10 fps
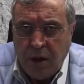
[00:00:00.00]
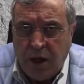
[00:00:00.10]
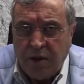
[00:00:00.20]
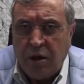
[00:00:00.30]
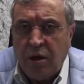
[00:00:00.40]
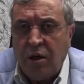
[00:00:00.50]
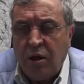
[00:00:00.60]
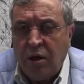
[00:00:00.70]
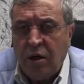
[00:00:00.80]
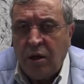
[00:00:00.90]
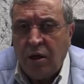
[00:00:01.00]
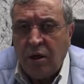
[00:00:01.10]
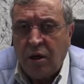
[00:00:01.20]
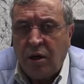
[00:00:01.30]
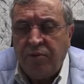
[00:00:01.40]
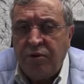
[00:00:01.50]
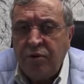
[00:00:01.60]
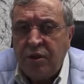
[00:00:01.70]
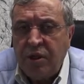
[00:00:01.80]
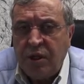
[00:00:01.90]
And
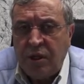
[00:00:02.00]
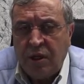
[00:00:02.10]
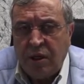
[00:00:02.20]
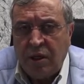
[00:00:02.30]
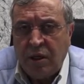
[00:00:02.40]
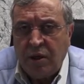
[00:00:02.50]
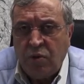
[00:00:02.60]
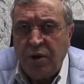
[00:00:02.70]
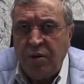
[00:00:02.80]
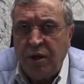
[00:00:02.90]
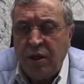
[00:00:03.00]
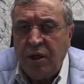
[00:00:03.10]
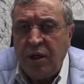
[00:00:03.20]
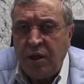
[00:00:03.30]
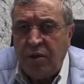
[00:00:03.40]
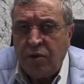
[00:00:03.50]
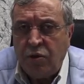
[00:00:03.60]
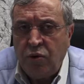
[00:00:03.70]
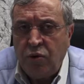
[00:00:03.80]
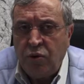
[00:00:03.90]
obviously we need
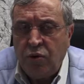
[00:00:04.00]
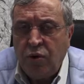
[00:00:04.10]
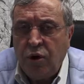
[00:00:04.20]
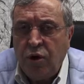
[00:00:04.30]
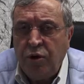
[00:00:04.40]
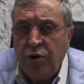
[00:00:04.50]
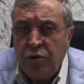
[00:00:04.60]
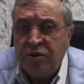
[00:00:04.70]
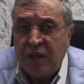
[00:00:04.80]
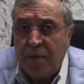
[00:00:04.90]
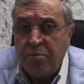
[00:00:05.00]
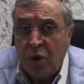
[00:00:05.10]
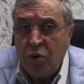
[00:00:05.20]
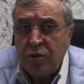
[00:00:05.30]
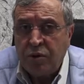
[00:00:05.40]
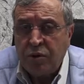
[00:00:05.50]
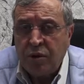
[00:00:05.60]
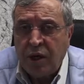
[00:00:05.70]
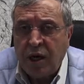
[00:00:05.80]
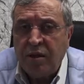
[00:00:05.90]
to use them both.
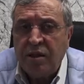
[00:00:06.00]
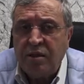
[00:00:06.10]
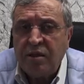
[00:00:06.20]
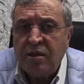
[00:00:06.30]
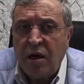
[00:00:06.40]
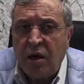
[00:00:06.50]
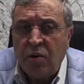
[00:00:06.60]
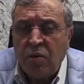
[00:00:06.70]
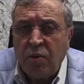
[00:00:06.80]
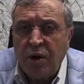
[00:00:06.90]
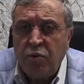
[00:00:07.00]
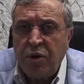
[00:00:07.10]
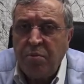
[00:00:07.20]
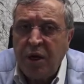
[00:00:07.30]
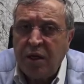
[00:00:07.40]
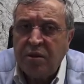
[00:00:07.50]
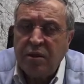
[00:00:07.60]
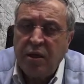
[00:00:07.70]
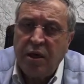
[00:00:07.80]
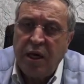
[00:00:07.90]
And this is how, when we
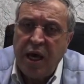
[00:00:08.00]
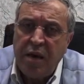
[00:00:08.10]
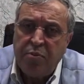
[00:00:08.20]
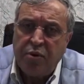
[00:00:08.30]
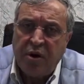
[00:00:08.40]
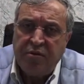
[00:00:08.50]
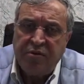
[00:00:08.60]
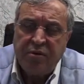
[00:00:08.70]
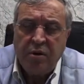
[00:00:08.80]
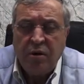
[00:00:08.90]
mix APRF